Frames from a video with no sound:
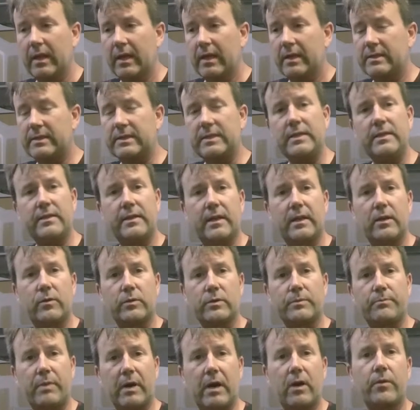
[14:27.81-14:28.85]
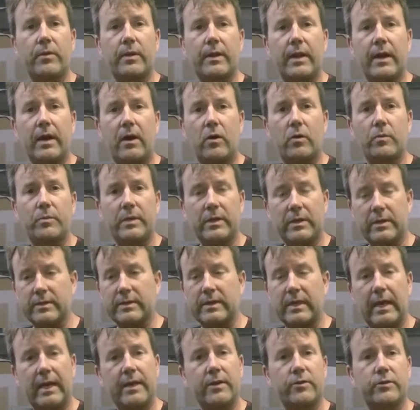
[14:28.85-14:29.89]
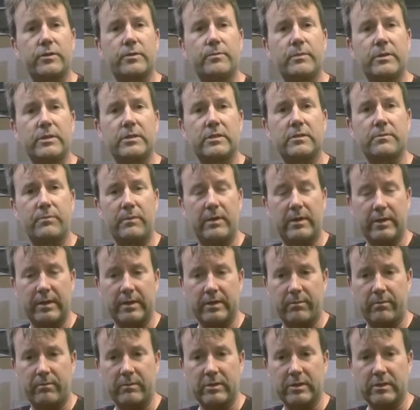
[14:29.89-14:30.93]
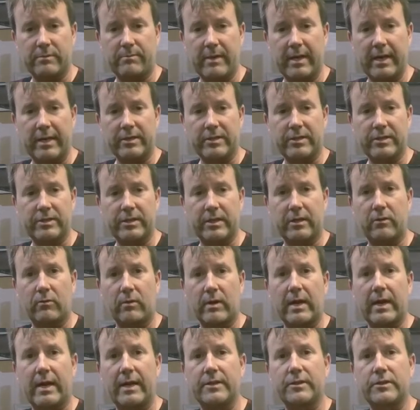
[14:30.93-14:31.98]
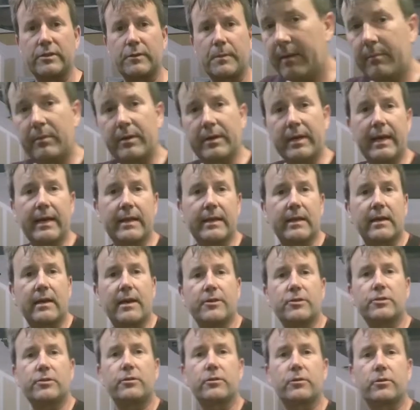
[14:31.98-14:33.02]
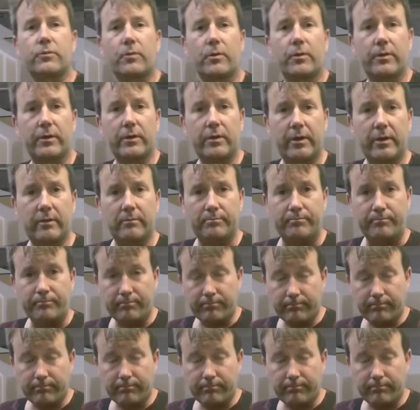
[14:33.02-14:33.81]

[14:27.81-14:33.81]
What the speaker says: seeing that it was pounded out because I had those mismatched set of rods. But yeah, the case looked really good,